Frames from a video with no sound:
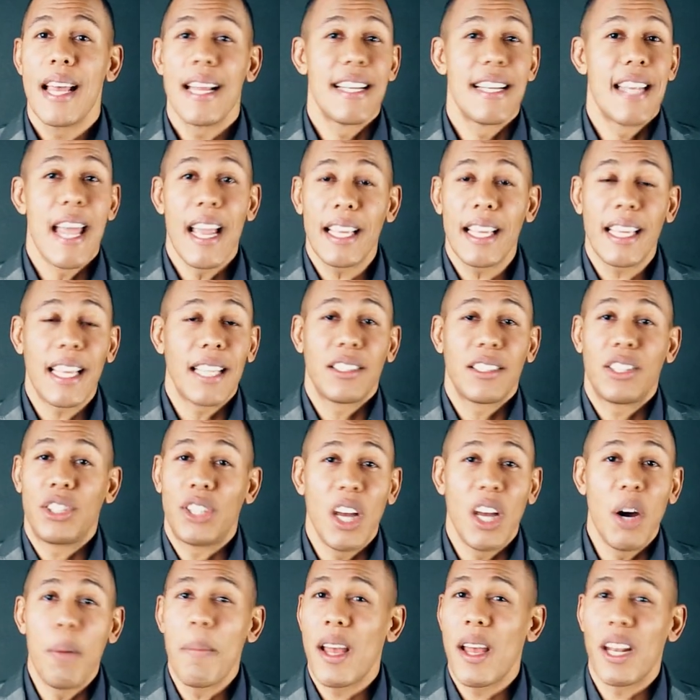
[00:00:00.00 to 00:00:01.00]
They can
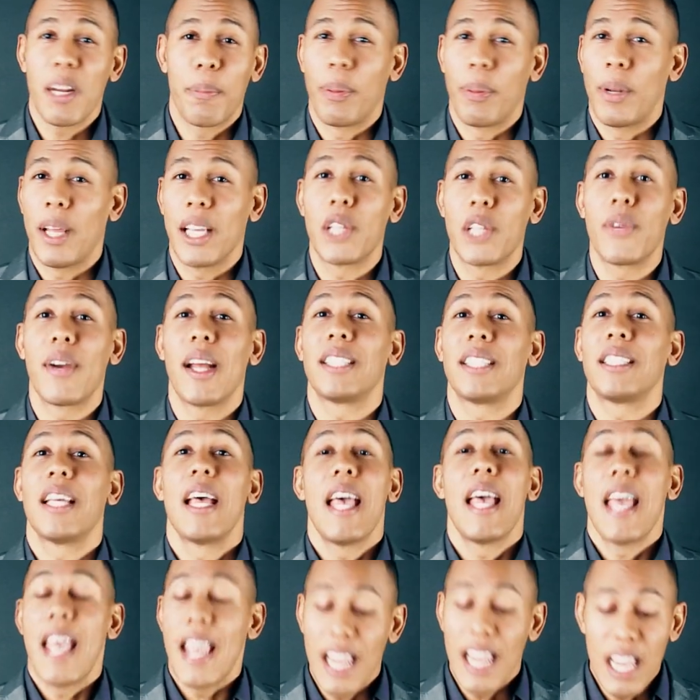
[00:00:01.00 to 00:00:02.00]
still manipulate your ass.
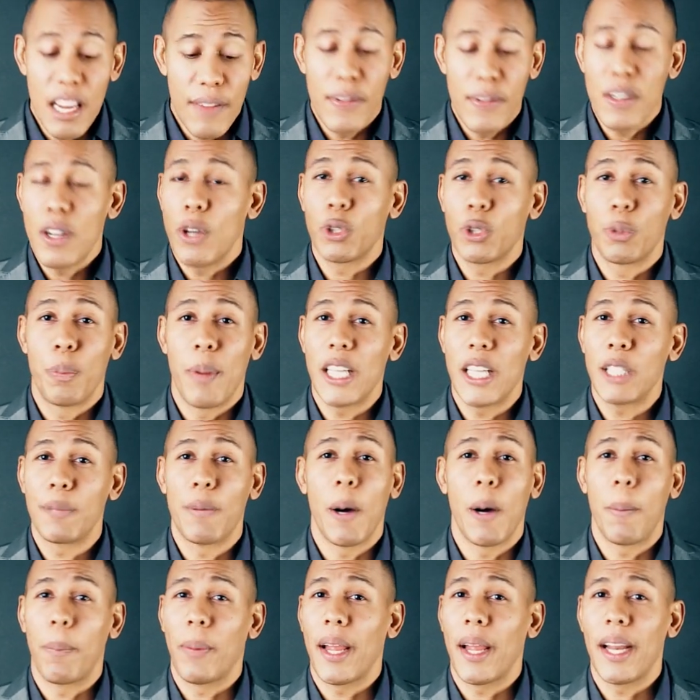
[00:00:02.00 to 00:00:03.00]
Even those
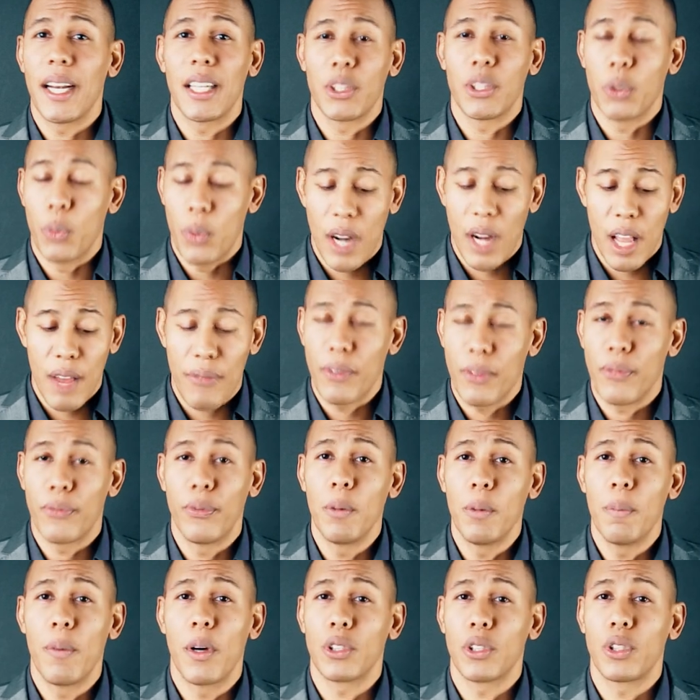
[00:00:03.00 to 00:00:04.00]
baseball players or whatever,
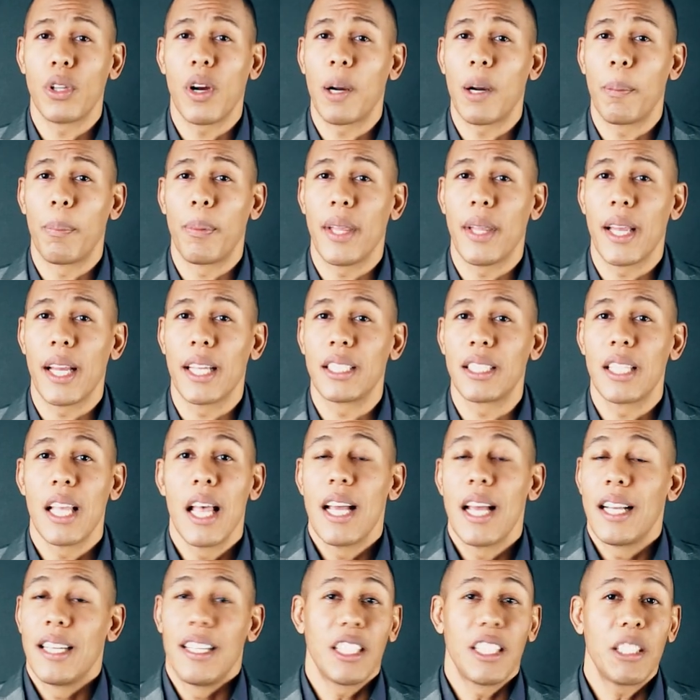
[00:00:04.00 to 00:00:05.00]
football, soccer players,
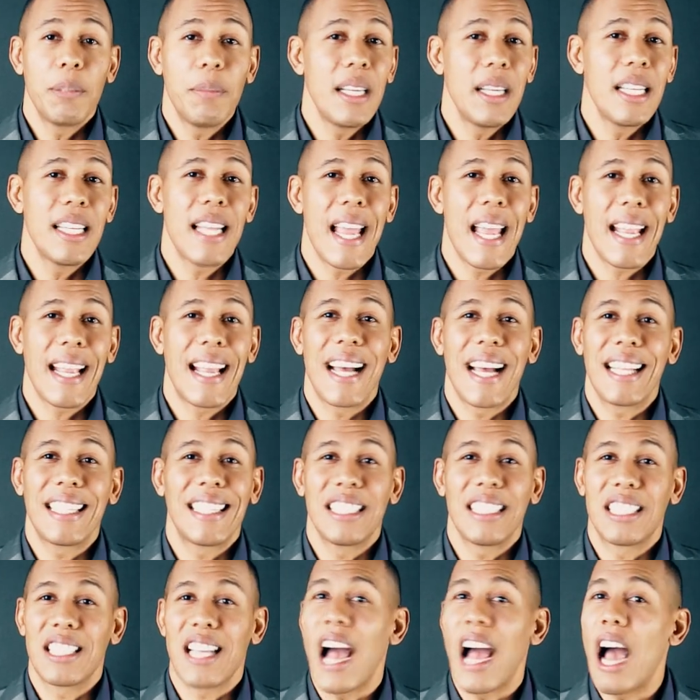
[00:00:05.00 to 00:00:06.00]
doesn't mean they got
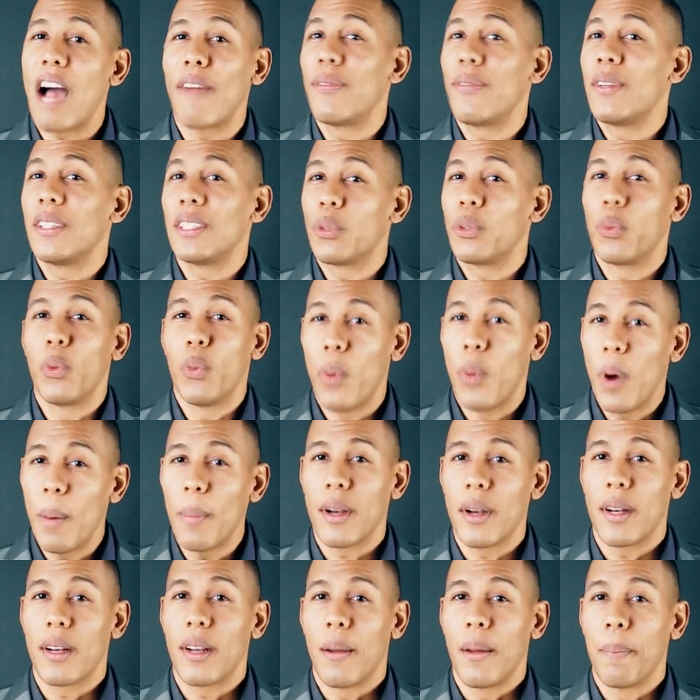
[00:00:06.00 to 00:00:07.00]
this confidence with
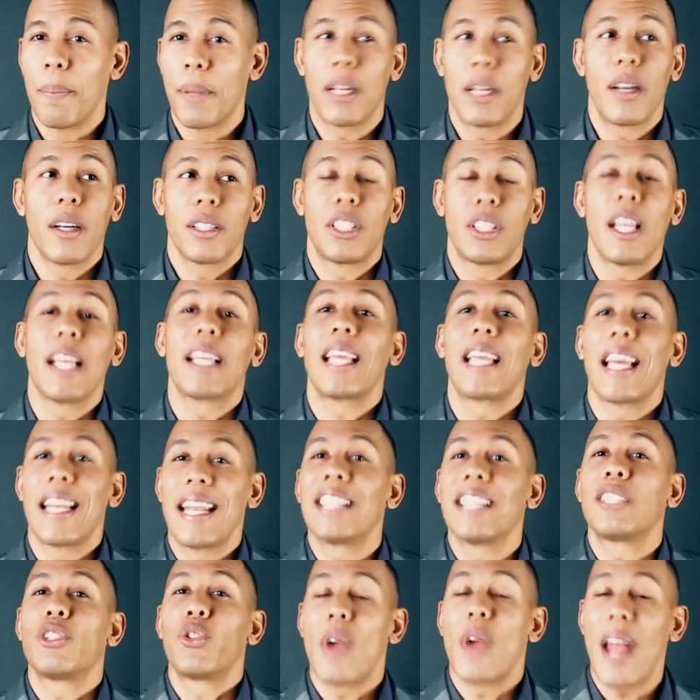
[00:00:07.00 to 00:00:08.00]
women because they can
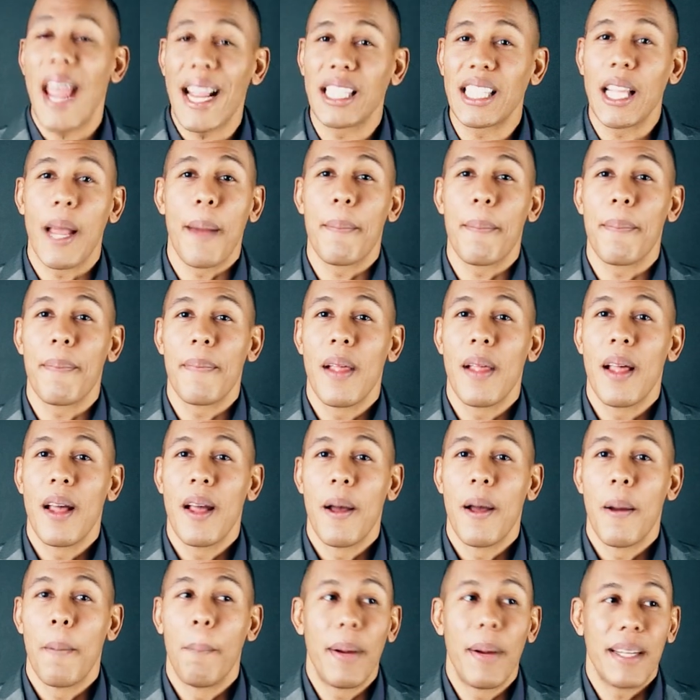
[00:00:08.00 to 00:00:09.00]
attract them,
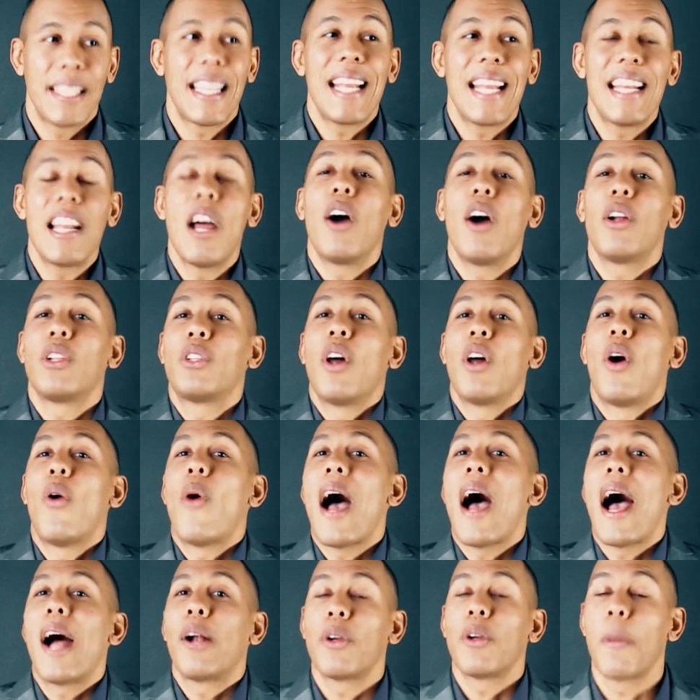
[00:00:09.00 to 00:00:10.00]
but they don't know
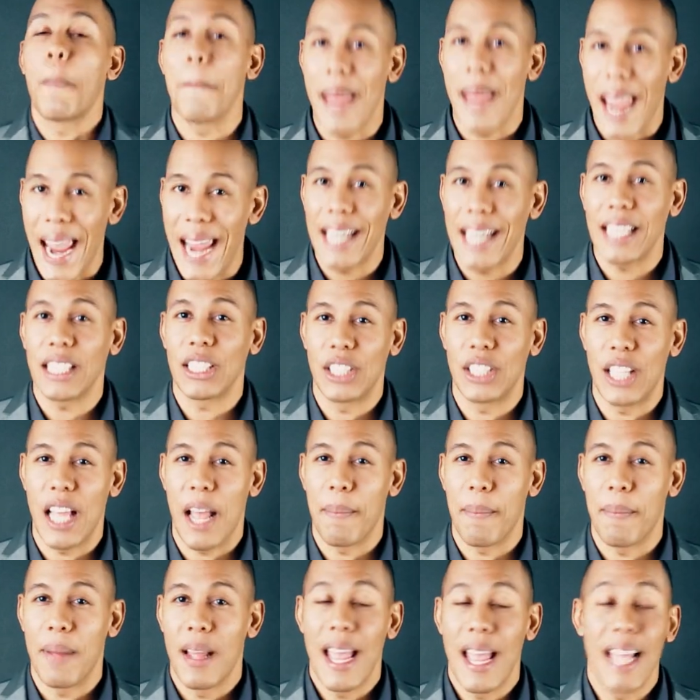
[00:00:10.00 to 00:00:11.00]
how to manage
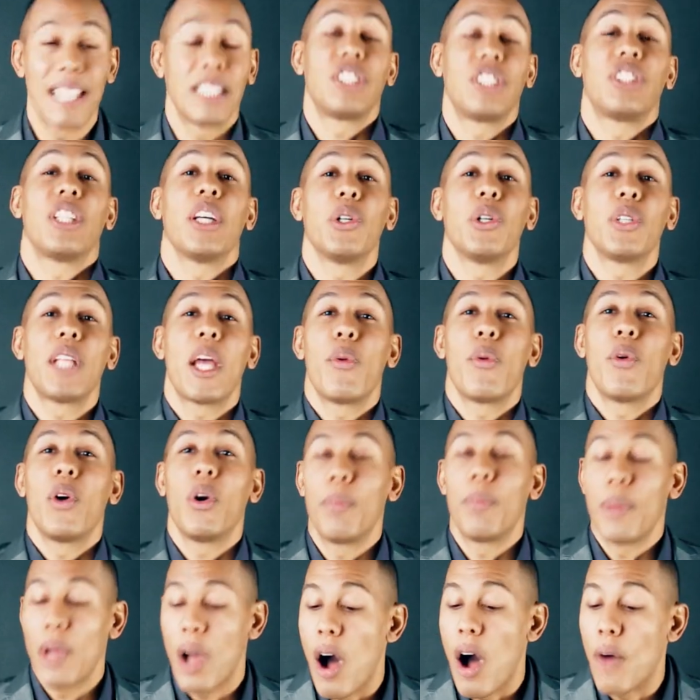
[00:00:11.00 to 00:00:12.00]
them. And still they will
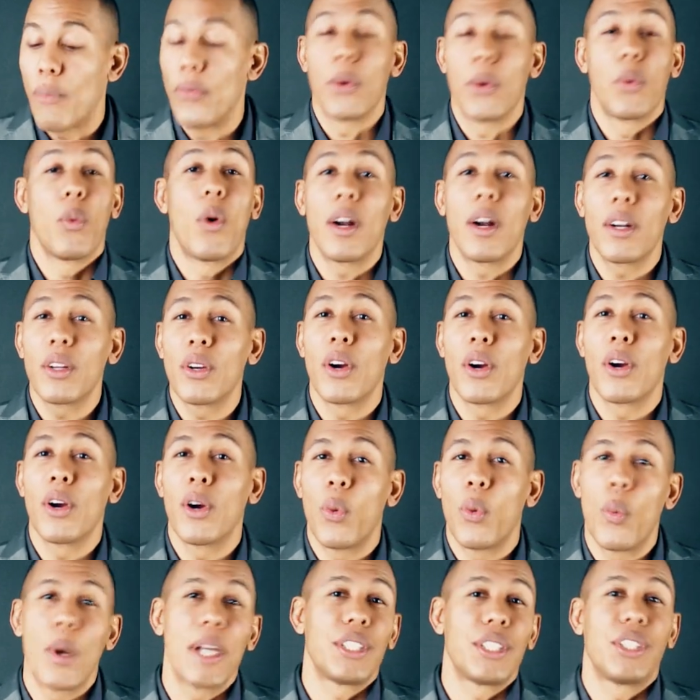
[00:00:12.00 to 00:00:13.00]
be off with one
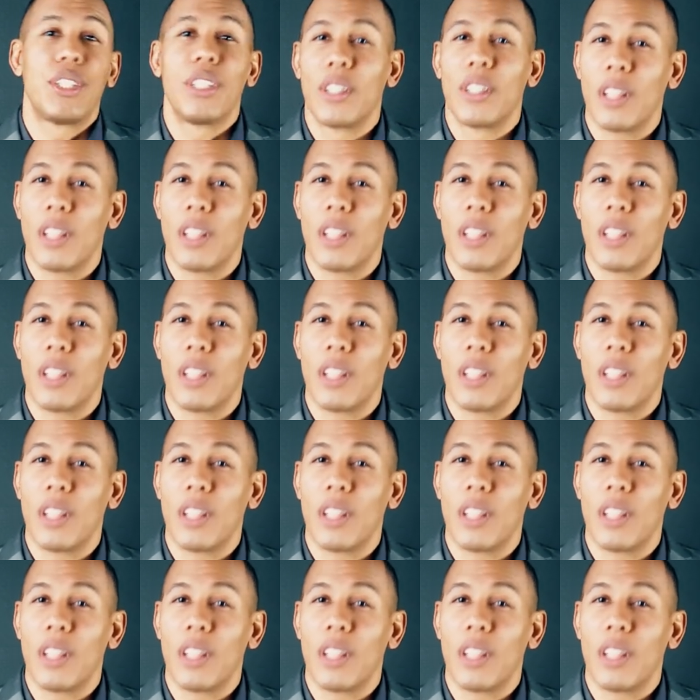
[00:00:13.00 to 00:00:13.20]
girl wasting